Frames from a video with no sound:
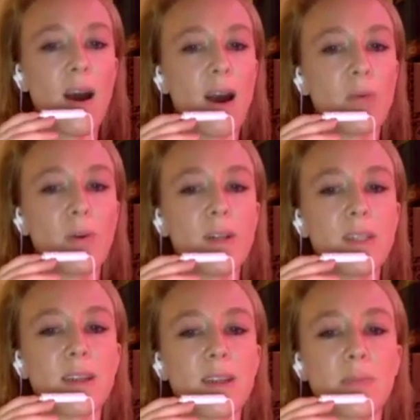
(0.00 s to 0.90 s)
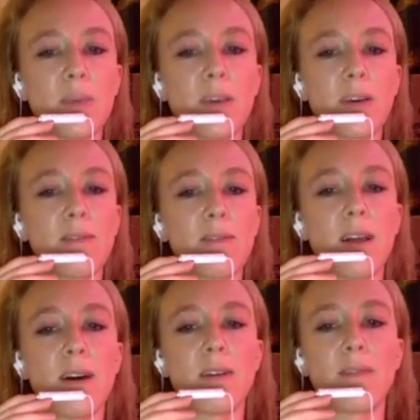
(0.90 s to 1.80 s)
I will not speak of
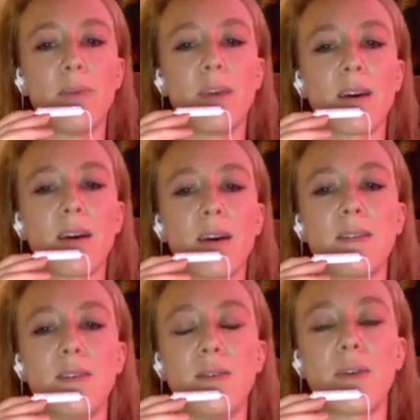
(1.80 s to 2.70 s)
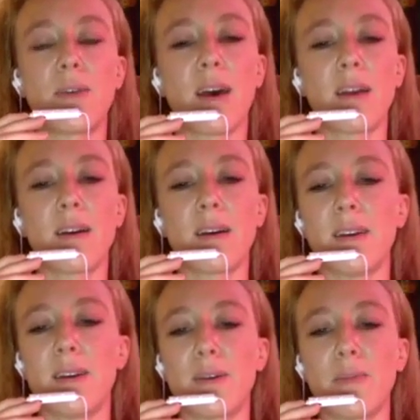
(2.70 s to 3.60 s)
love because you cannot
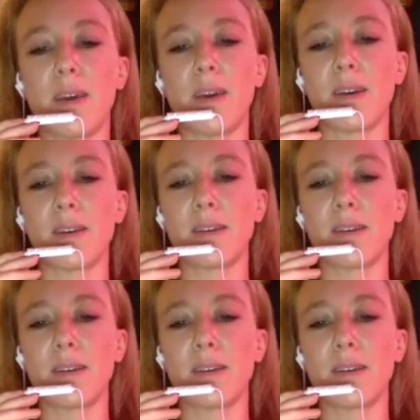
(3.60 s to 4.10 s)
hear me.